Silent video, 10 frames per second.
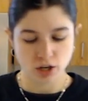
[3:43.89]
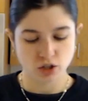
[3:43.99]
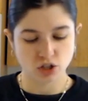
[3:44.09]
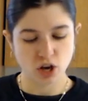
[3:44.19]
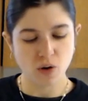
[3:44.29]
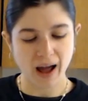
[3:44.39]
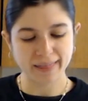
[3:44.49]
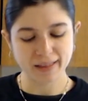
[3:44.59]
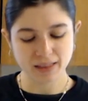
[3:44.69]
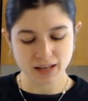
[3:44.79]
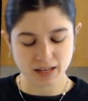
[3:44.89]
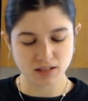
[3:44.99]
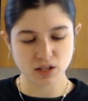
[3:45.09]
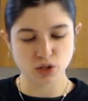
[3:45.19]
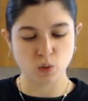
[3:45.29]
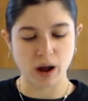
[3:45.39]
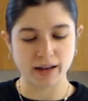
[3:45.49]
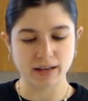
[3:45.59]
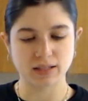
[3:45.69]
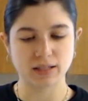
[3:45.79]
So I think the easiest
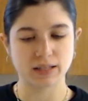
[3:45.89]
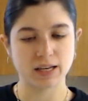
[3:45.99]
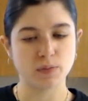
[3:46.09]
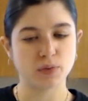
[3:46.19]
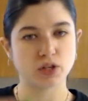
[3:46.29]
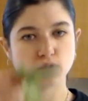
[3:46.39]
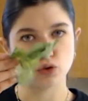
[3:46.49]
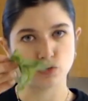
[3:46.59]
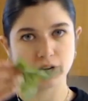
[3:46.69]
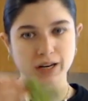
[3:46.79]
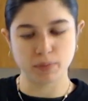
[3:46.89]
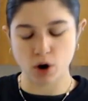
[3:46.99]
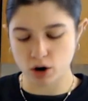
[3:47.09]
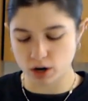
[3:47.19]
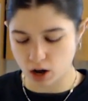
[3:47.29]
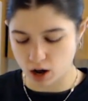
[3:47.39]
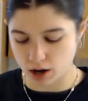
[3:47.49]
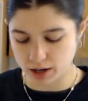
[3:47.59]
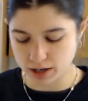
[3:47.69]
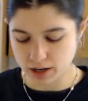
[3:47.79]
way is to keep this green part
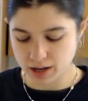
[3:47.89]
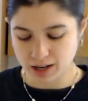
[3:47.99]
on